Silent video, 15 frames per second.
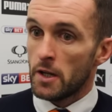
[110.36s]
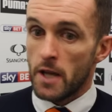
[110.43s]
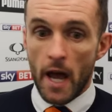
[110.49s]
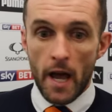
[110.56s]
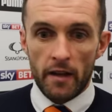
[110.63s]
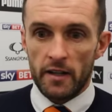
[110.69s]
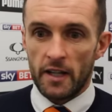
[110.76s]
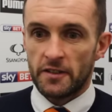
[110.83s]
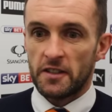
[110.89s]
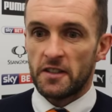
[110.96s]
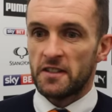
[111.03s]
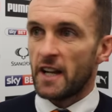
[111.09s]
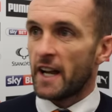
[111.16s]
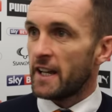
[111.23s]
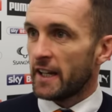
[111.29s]
Yeah, he has a
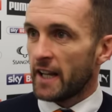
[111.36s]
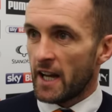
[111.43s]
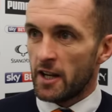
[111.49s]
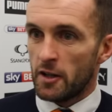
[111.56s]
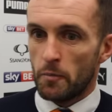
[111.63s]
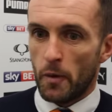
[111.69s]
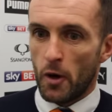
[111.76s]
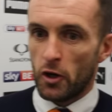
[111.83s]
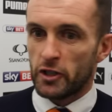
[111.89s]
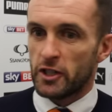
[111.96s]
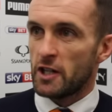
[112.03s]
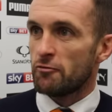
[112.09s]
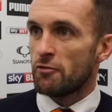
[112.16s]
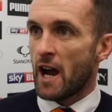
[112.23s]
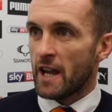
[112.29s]
desire to get in the box,
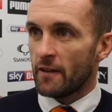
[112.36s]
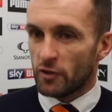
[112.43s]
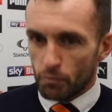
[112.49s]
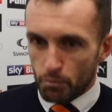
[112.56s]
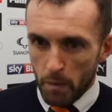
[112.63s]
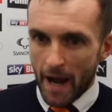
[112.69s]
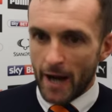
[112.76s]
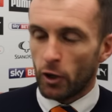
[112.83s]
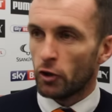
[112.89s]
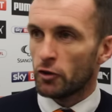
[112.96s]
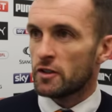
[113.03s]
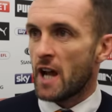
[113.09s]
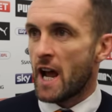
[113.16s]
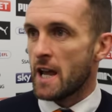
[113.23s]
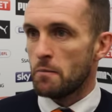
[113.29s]
he arrives bang on
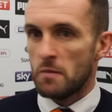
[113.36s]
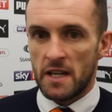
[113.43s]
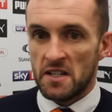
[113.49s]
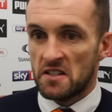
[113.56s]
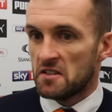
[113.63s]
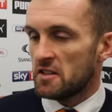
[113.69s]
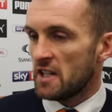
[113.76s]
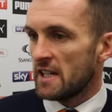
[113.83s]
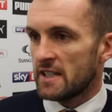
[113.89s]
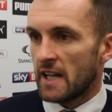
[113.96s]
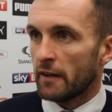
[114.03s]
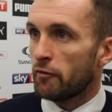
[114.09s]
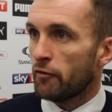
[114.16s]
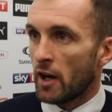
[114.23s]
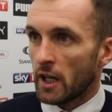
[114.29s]
time, he's
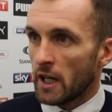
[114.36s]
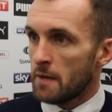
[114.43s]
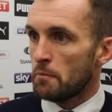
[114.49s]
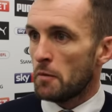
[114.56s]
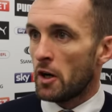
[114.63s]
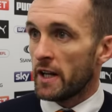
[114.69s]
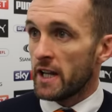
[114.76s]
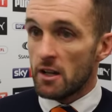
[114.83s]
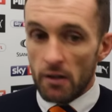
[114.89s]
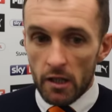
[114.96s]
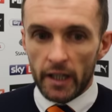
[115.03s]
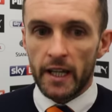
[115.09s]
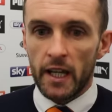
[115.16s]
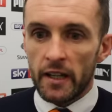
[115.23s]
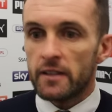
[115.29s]
like Frank Lampard.
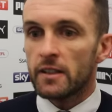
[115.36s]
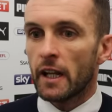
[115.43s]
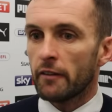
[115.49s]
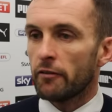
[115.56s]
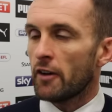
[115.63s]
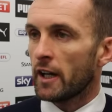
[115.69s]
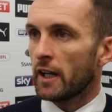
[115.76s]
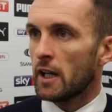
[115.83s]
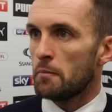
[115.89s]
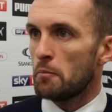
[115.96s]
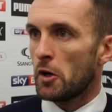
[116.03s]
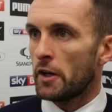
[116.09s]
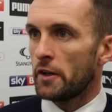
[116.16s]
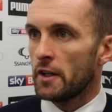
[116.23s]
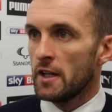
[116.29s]
The kid is like Frank
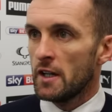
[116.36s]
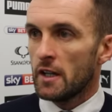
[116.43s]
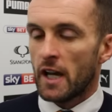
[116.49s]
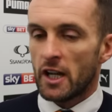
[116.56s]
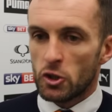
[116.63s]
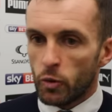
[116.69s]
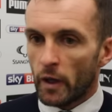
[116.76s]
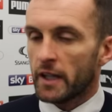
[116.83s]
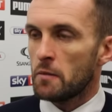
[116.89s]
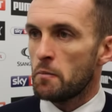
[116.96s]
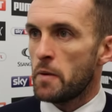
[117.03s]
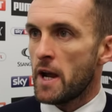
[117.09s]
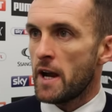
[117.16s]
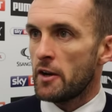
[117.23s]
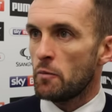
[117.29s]
Lampard, that's who I
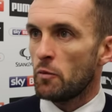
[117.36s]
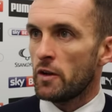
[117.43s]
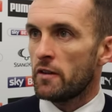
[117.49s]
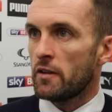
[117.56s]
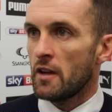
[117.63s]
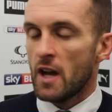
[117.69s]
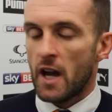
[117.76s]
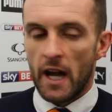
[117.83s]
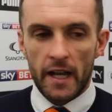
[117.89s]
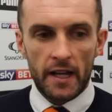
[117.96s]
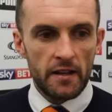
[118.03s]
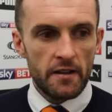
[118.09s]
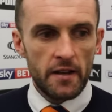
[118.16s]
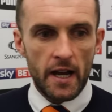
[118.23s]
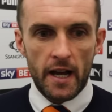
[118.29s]
compare him with.
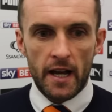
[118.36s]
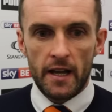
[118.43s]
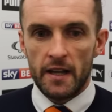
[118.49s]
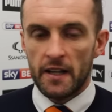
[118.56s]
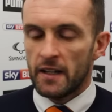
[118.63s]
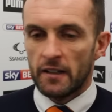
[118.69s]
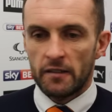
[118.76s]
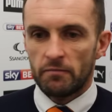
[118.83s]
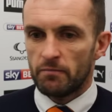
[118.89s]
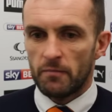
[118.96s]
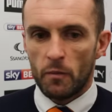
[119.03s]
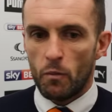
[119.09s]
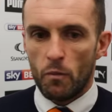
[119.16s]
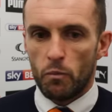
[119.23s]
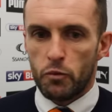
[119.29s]
And
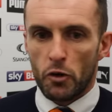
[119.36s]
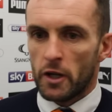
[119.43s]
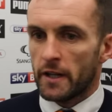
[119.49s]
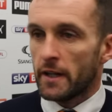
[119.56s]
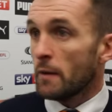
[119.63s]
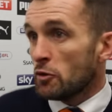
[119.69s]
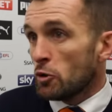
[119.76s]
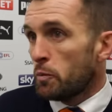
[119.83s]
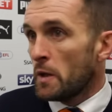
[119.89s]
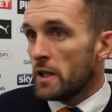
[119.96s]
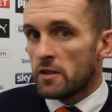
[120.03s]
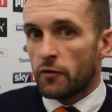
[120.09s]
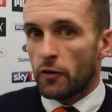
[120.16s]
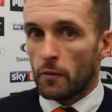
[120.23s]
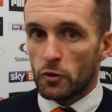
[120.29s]
brilliant. I'm so
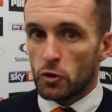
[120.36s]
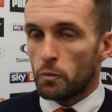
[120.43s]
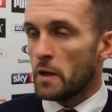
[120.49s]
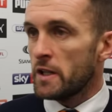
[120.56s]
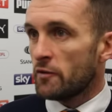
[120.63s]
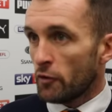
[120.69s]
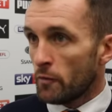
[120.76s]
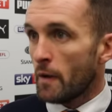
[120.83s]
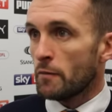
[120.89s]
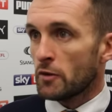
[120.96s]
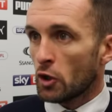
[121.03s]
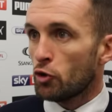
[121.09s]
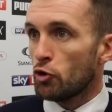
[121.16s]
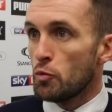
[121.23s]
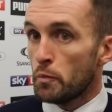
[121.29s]
pleased for them as
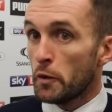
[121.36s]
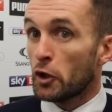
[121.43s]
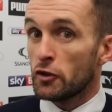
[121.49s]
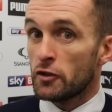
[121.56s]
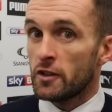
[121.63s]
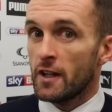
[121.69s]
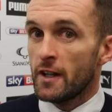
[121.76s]
a group, because